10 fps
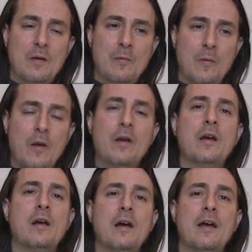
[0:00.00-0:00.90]

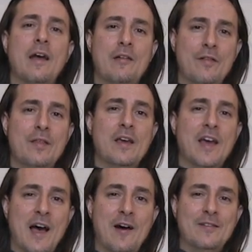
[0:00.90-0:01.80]
work
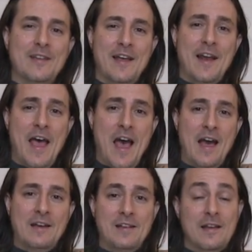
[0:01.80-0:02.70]
everything out and
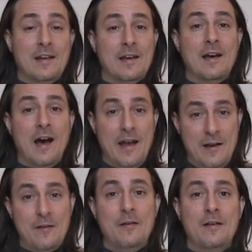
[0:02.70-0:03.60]
act in a
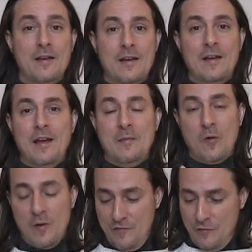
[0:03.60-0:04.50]
higher and
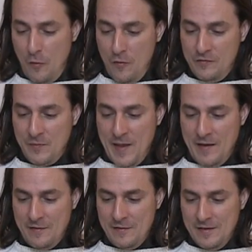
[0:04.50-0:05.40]
more evolved
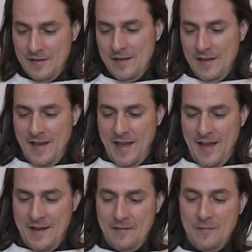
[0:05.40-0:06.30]
manner
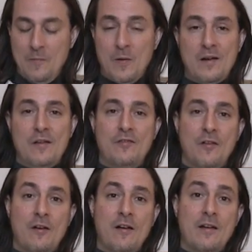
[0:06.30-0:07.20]
and work
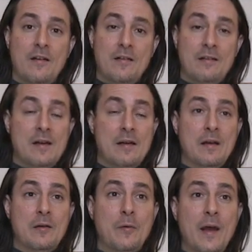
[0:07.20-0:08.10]
for a
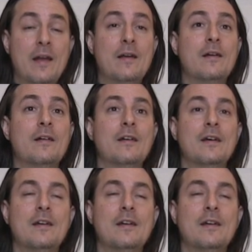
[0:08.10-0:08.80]
greater